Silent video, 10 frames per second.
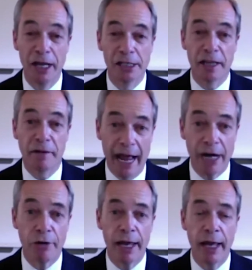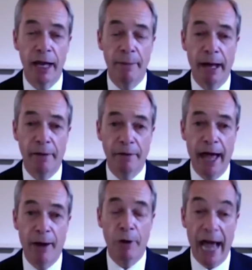So they're angry about
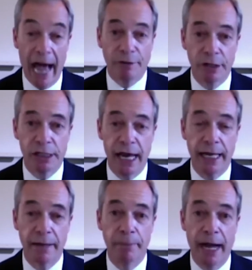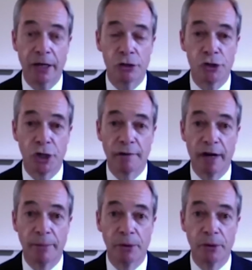that. We haven't taken back control of
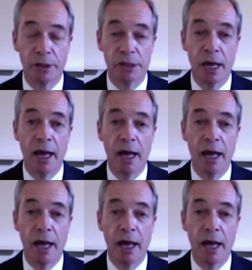our borders